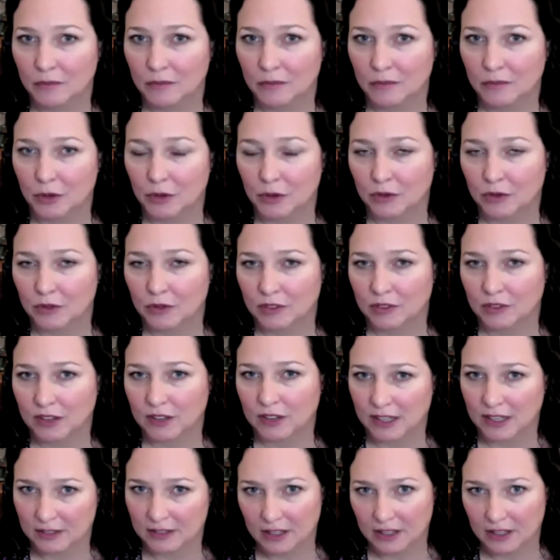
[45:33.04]
both
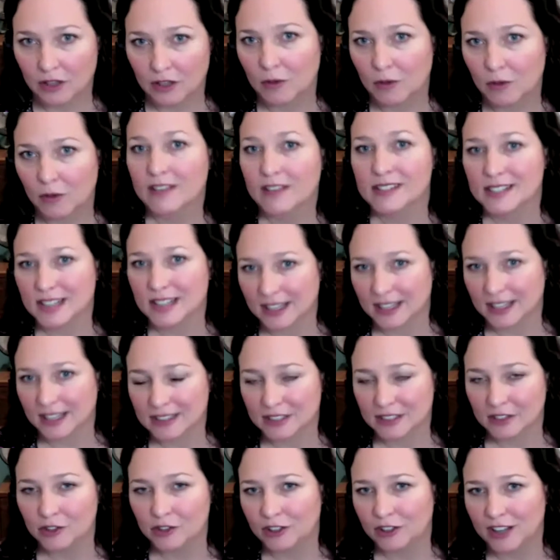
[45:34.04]
in the U.S. and
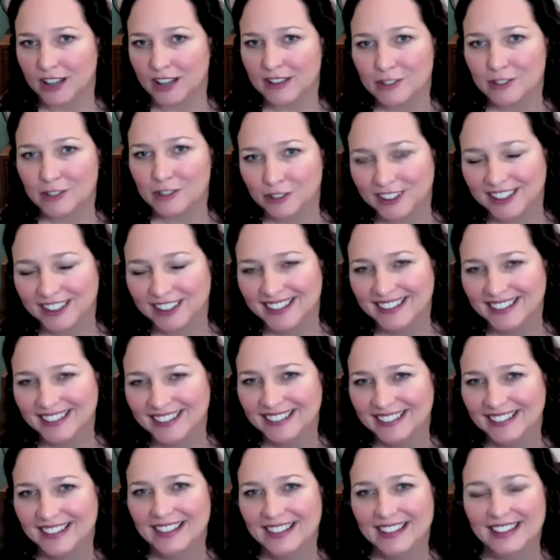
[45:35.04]
internationally.
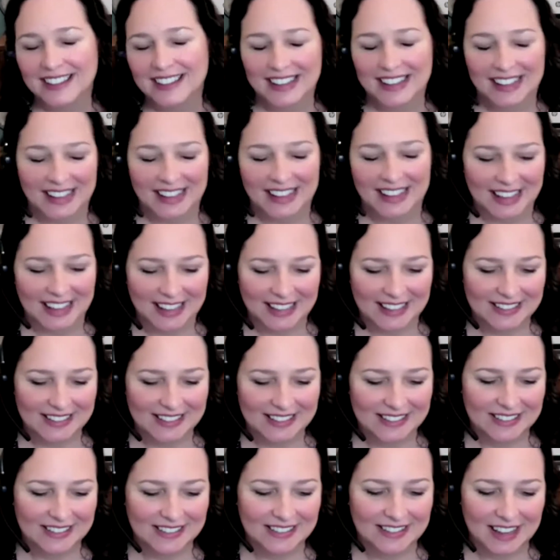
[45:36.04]

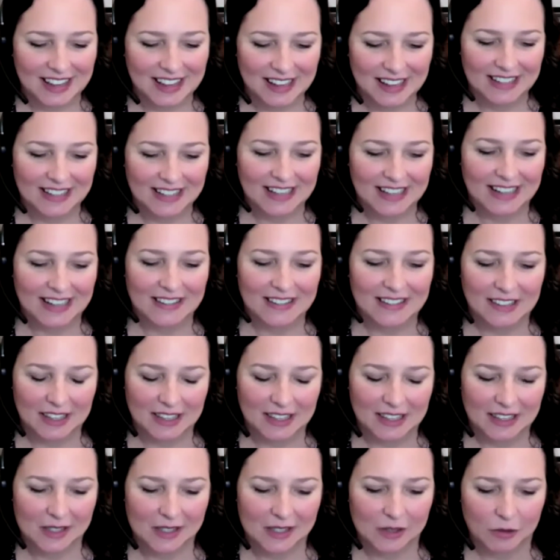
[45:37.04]
And that I
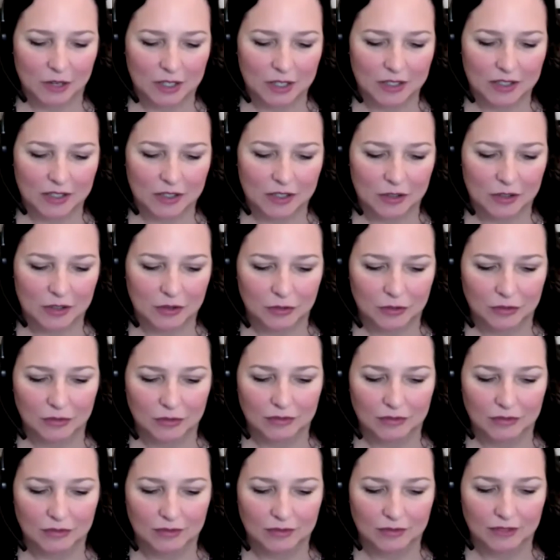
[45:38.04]
think is going to,
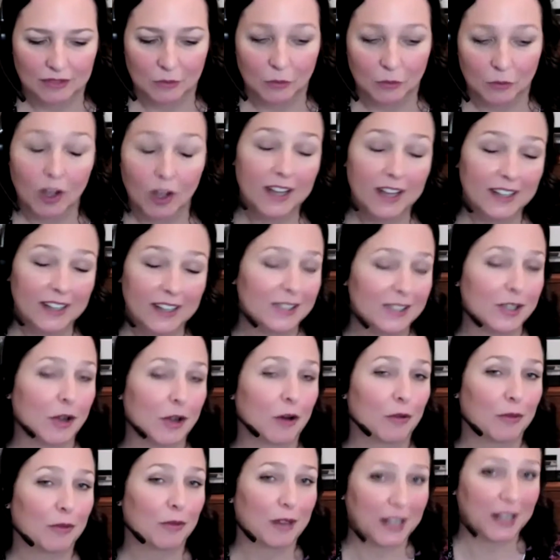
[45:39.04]
one, it's
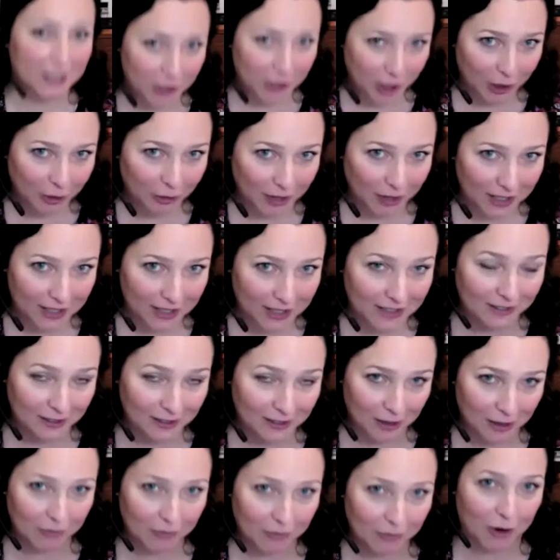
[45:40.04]
already generating a
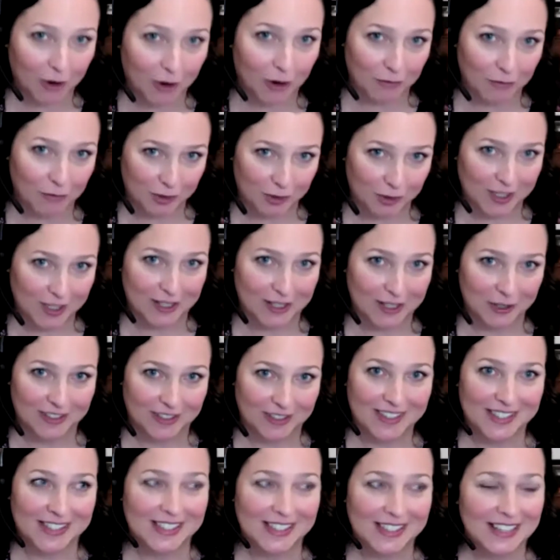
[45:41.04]
lot of
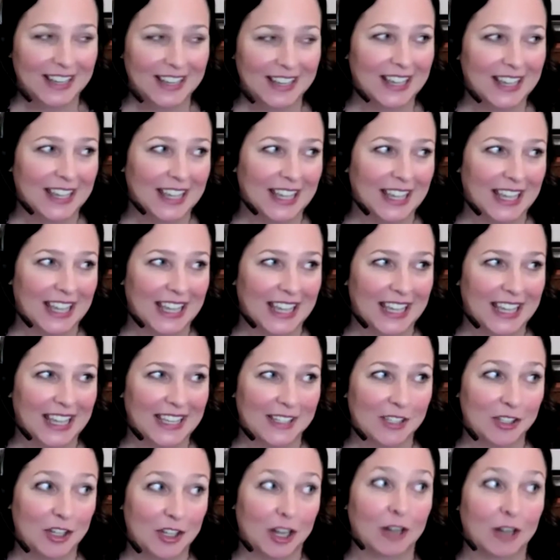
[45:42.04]
conversations.
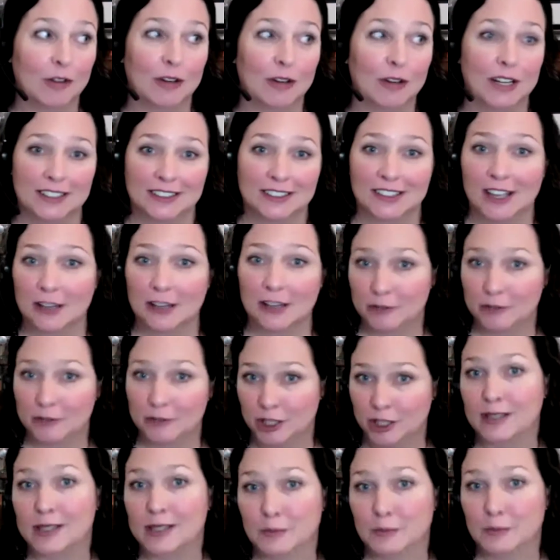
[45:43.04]
It's generating a lot of
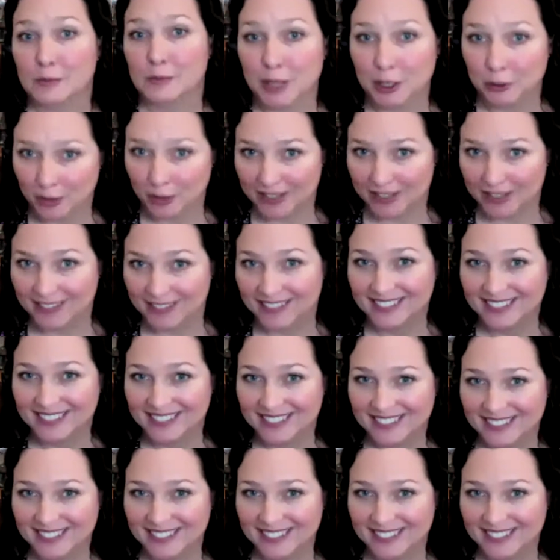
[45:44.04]
checks being written,